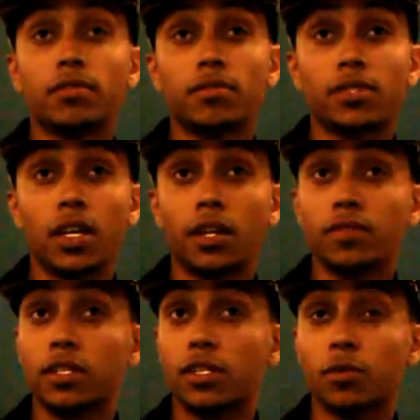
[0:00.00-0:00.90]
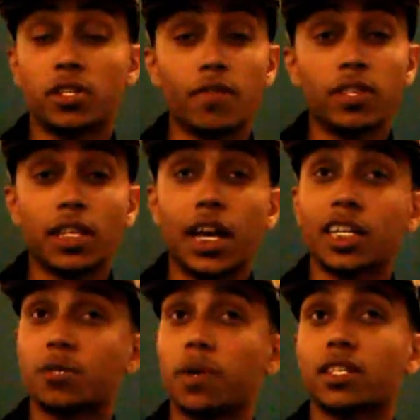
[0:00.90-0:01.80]
It. Loved it. It was everything I
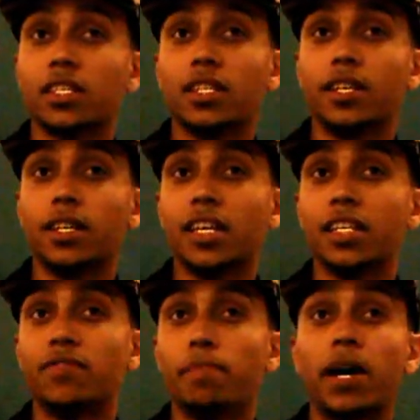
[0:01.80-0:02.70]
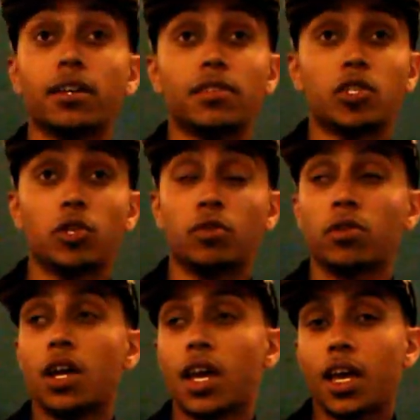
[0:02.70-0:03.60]
expected, even better. So
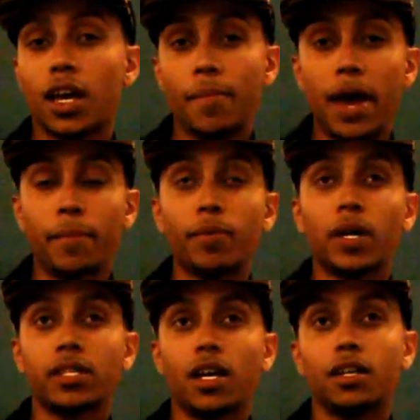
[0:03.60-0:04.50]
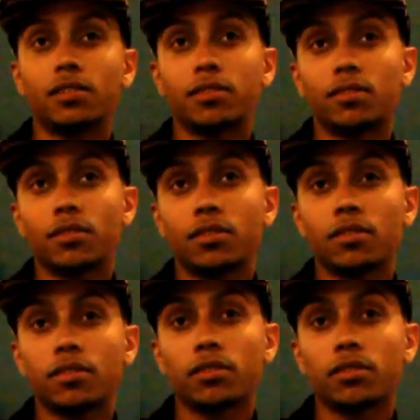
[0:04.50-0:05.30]
I'm happy with it.